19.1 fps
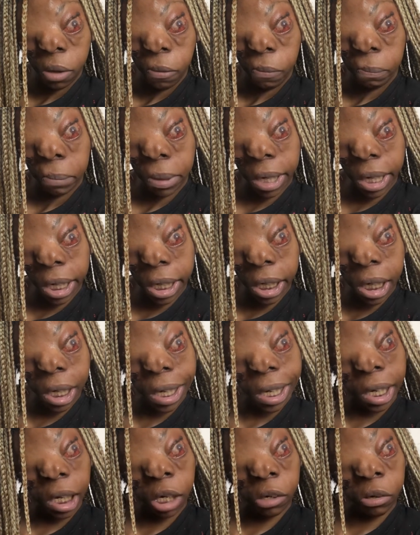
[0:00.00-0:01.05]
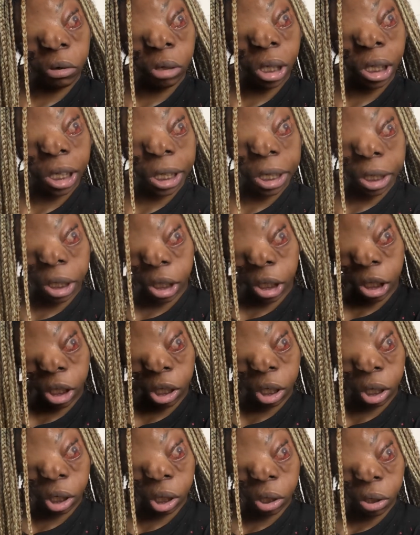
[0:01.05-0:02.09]
pay extra
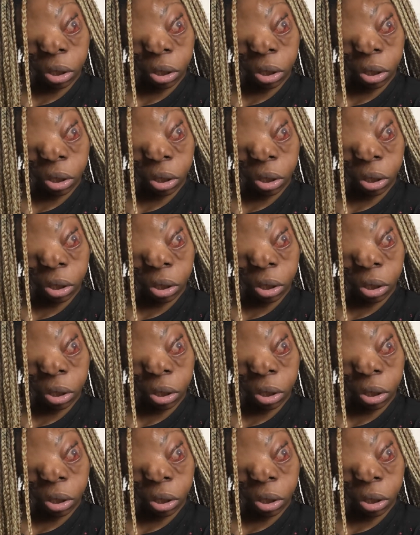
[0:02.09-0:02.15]
attention